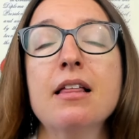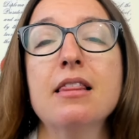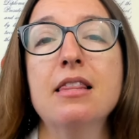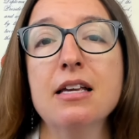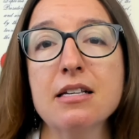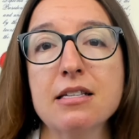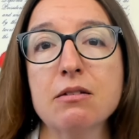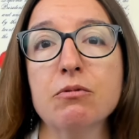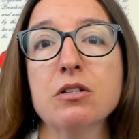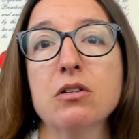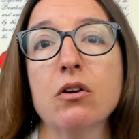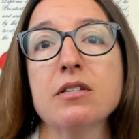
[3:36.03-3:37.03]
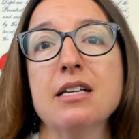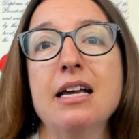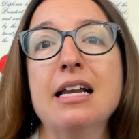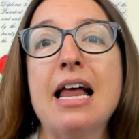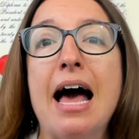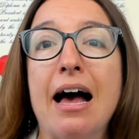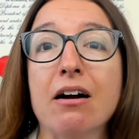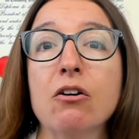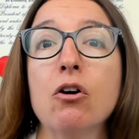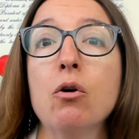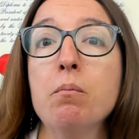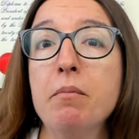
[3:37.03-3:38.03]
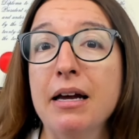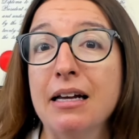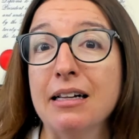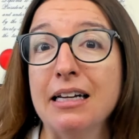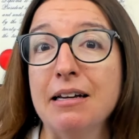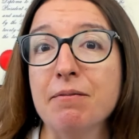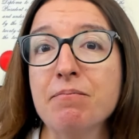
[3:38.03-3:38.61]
this results in acromegaly.